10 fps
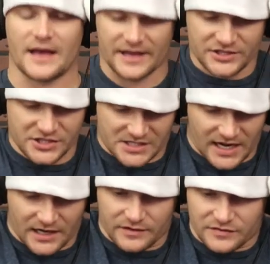and just
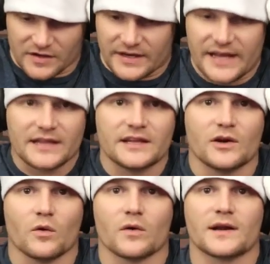kind of neatly
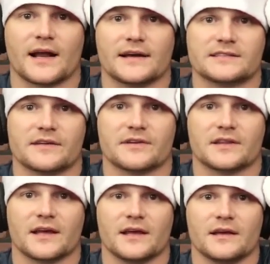organize
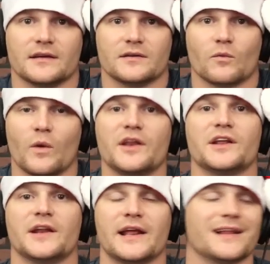everything when
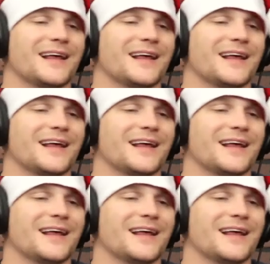you need it.